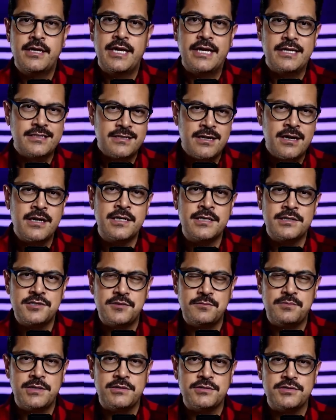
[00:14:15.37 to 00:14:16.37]
And
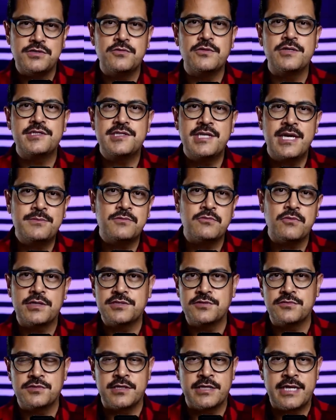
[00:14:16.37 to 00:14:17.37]
Dawkins appears to accept
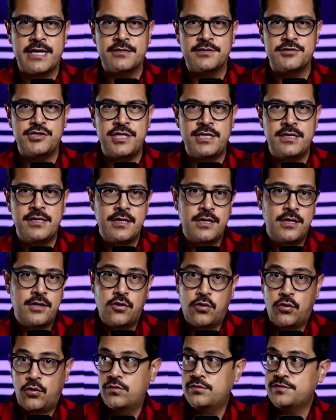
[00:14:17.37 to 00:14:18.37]
Russell's analogy
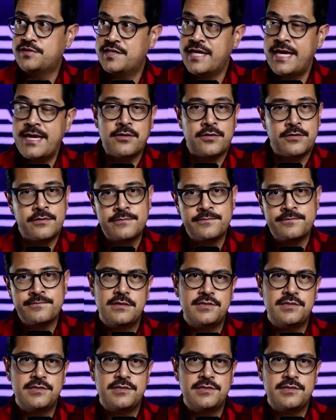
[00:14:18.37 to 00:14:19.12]
wholesale.